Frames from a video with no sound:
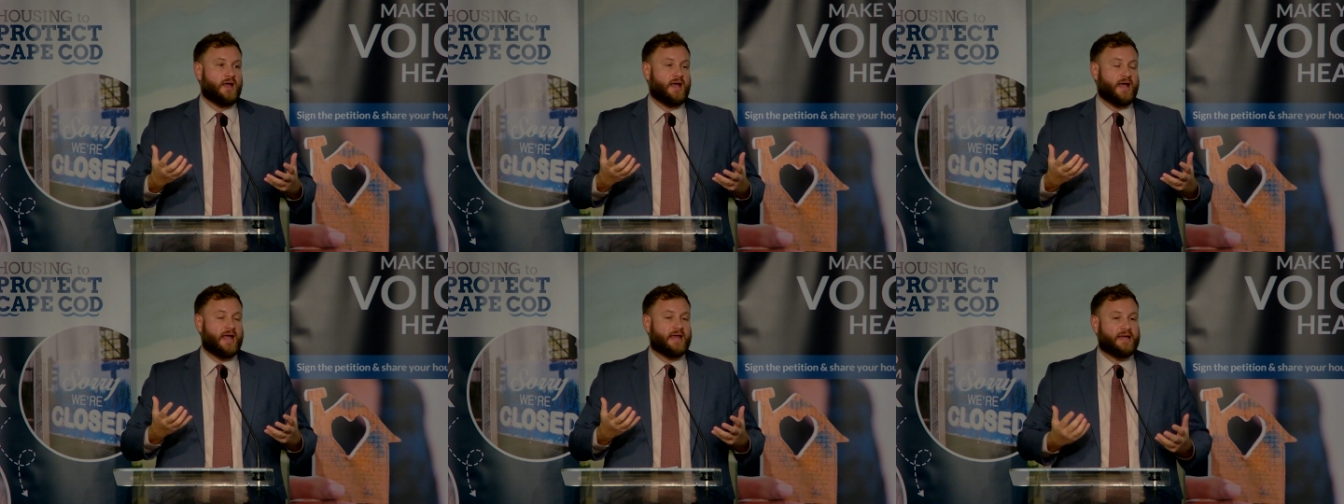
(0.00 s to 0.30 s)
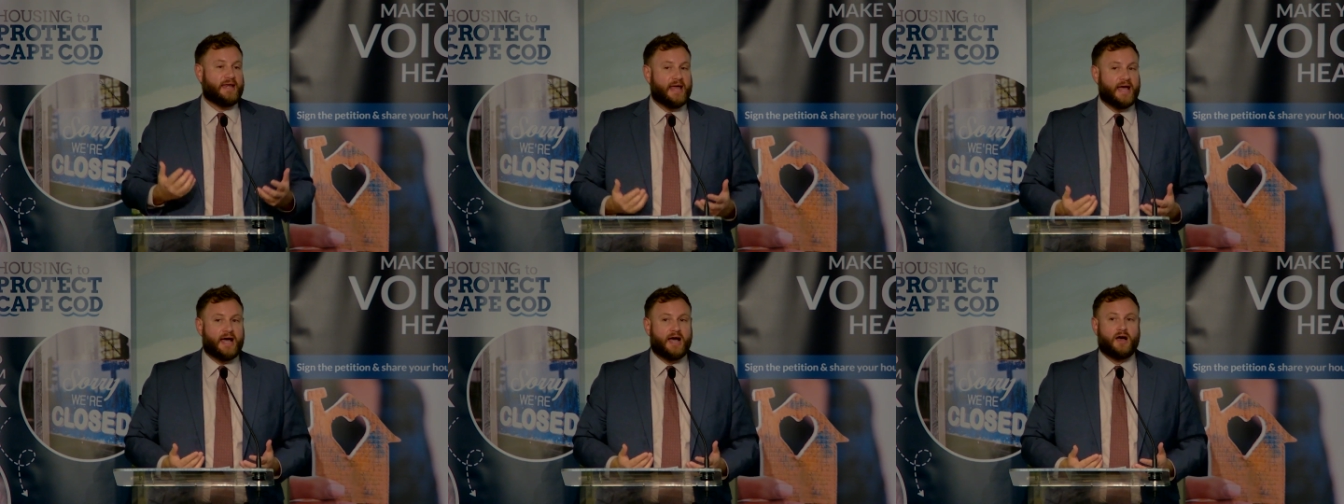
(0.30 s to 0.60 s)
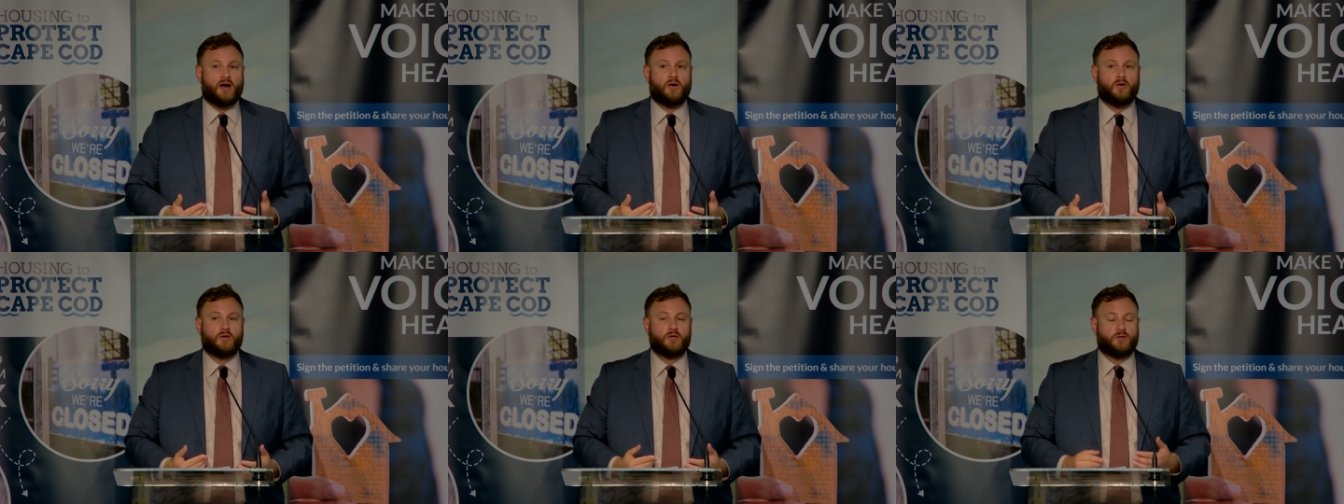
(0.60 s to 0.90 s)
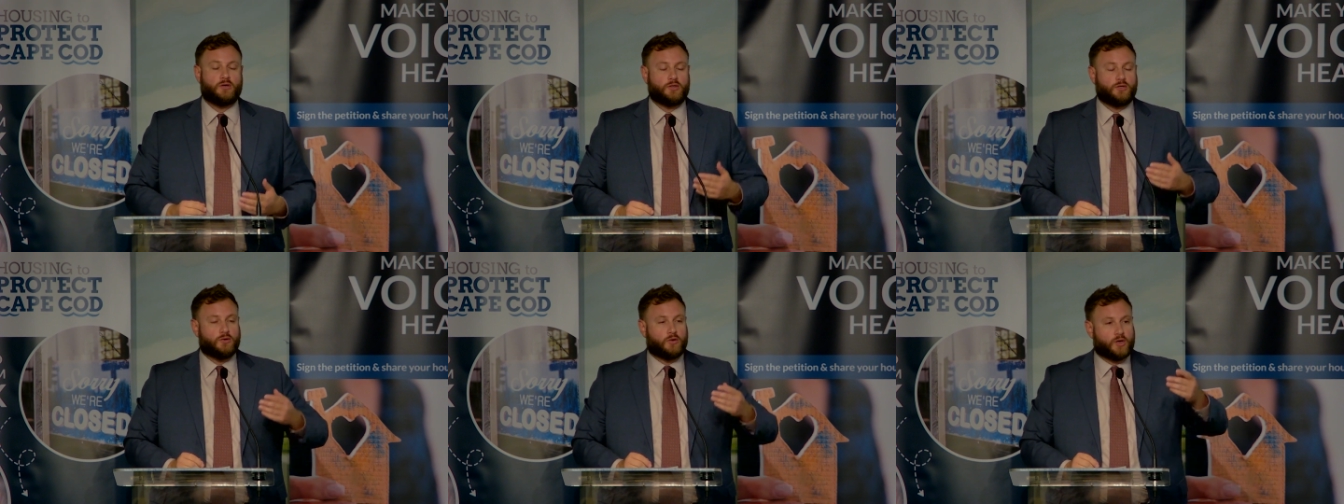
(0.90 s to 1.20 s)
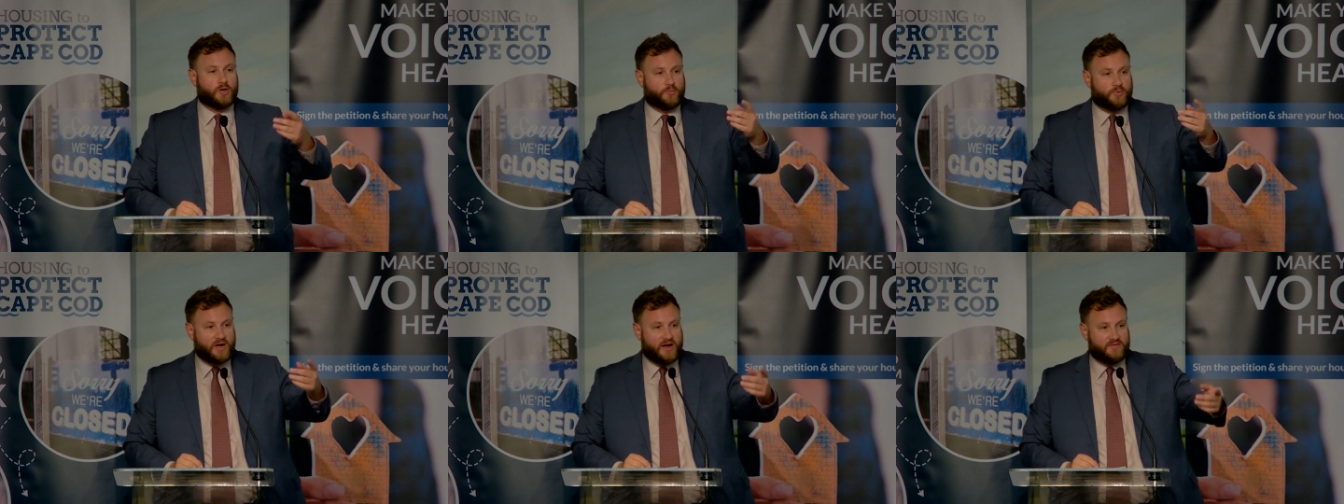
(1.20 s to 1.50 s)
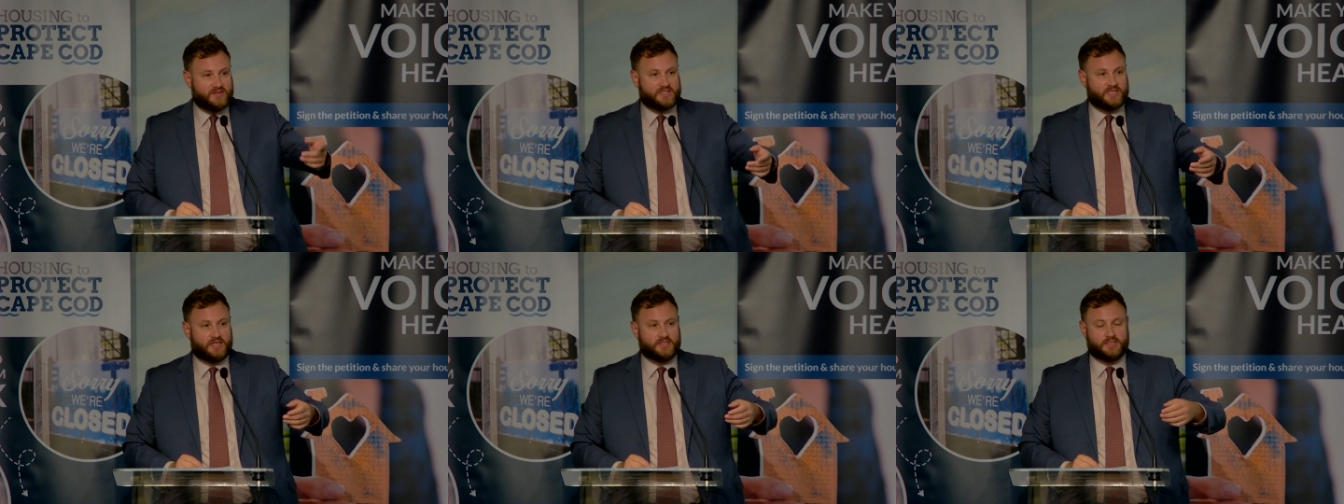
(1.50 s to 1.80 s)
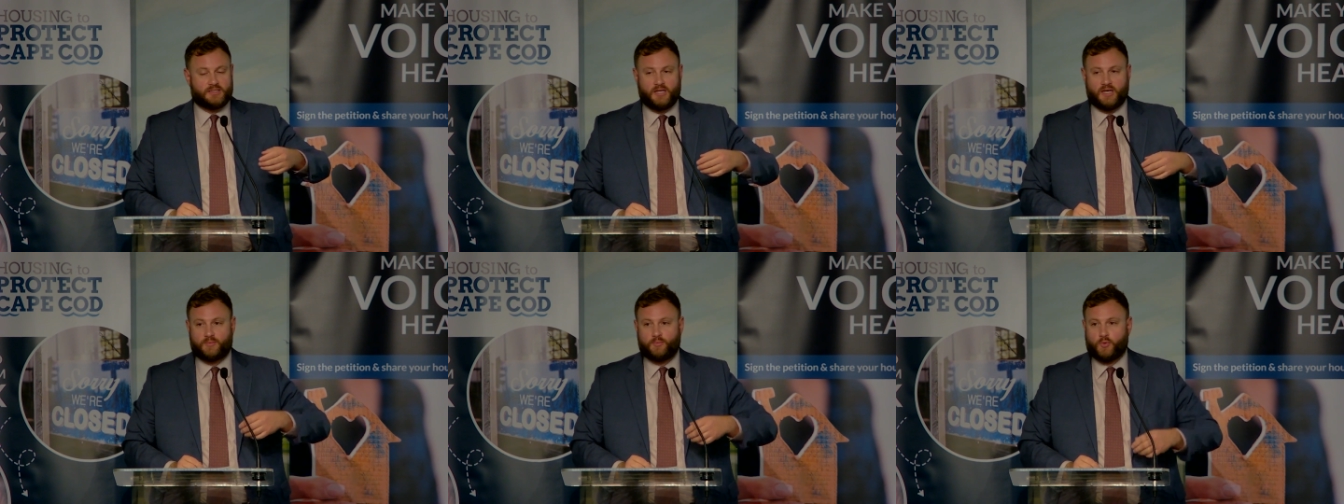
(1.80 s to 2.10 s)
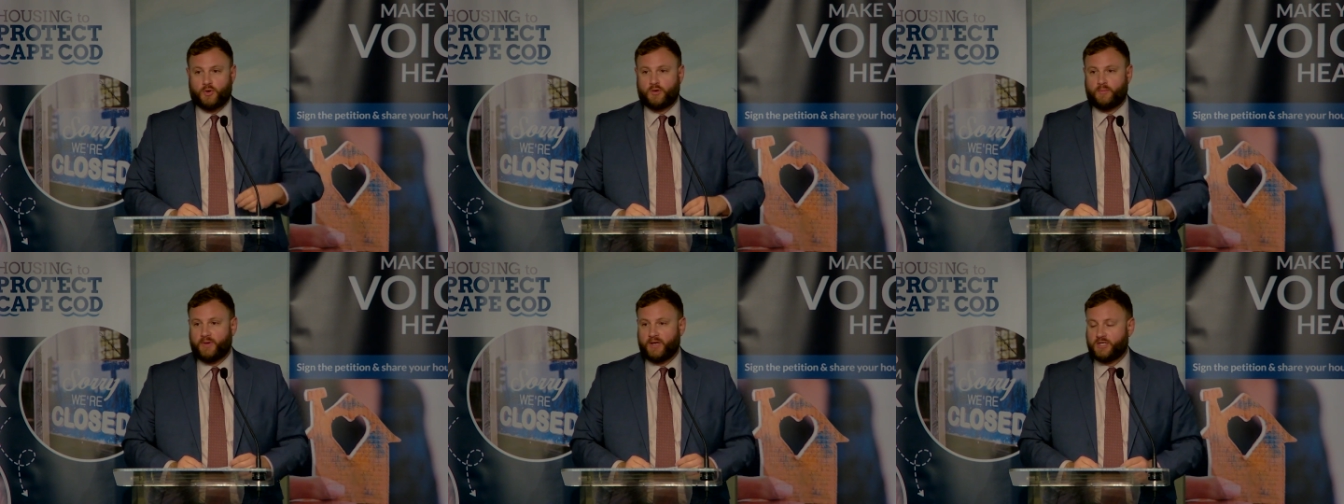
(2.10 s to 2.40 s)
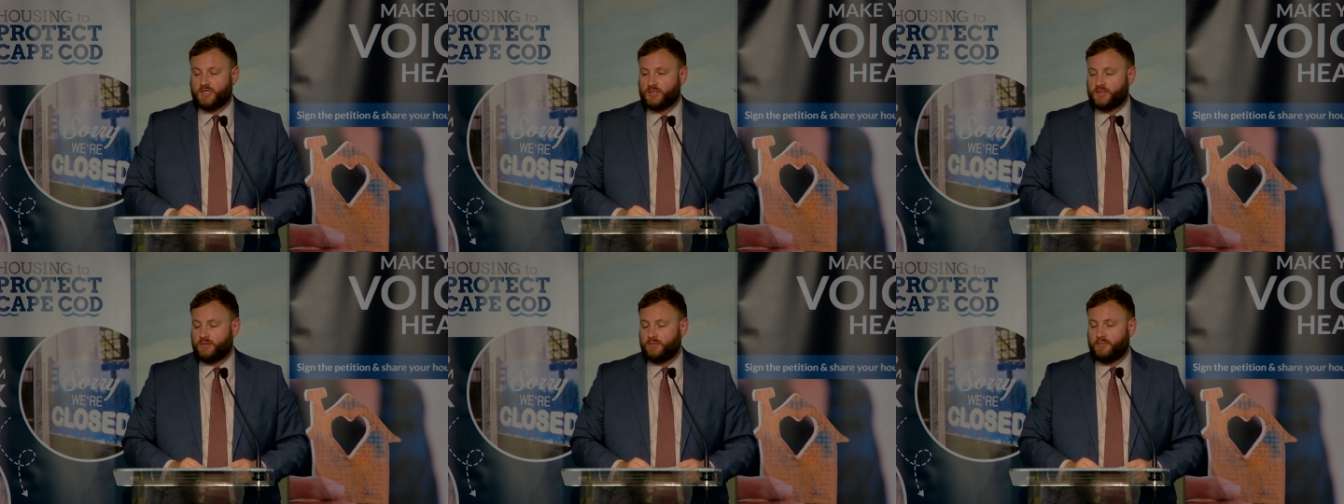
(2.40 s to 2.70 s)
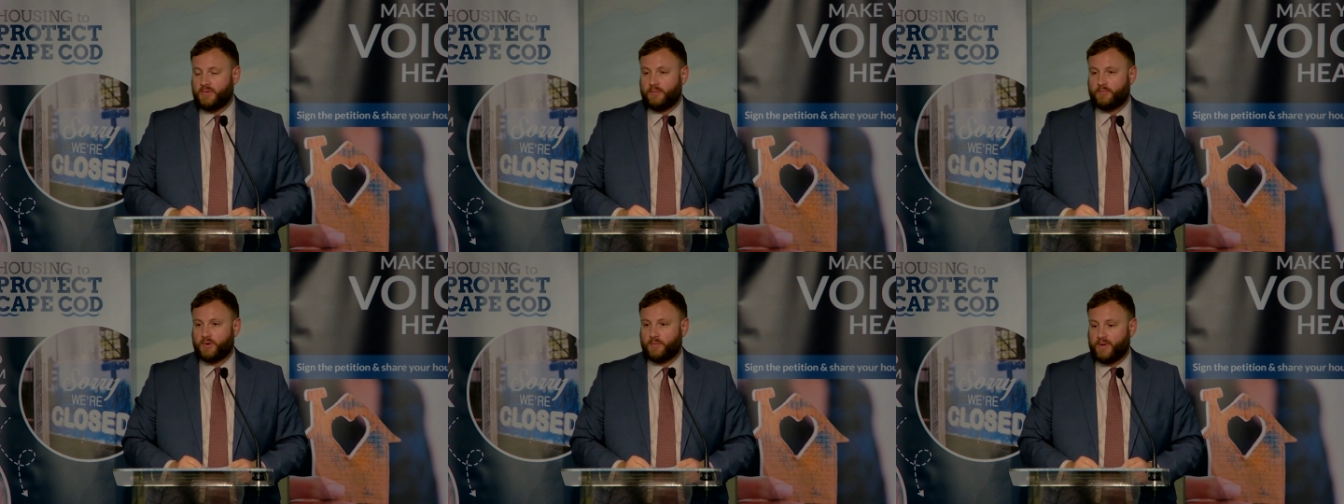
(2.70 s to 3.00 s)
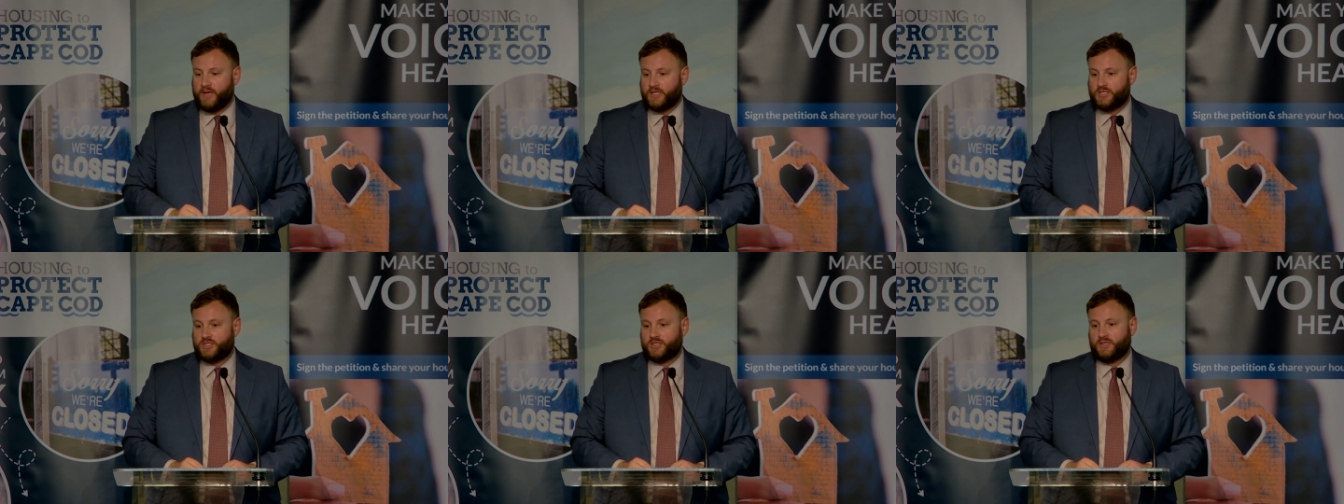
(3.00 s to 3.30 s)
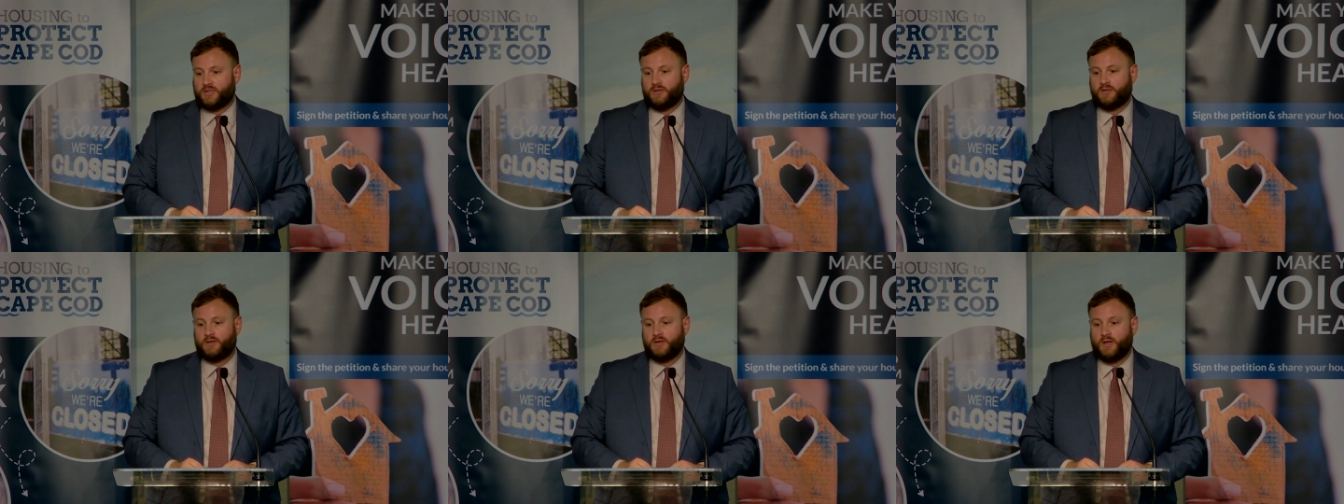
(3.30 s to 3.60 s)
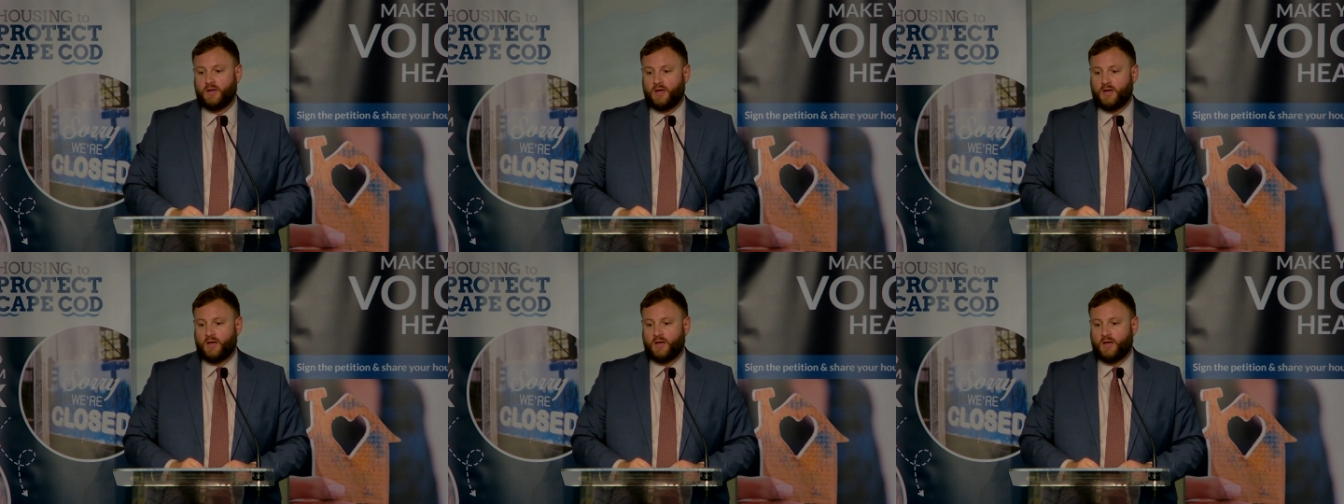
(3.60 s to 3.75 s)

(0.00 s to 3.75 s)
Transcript: And now, you heard a Provincetown Select Board member mention